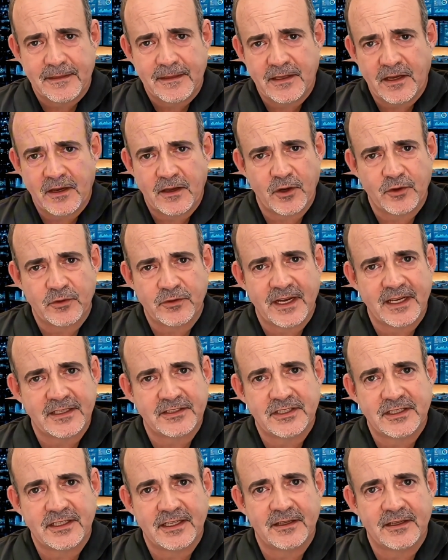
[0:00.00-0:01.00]
Their own
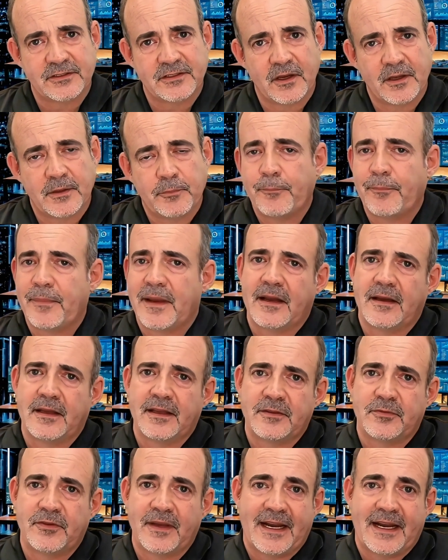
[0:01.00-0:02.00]
engineers are
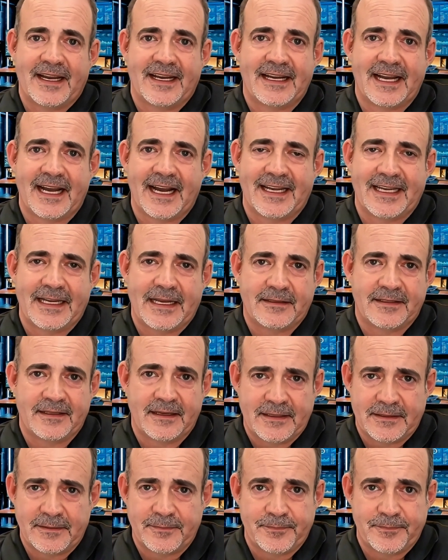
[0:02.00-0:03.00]
barely writing any of it.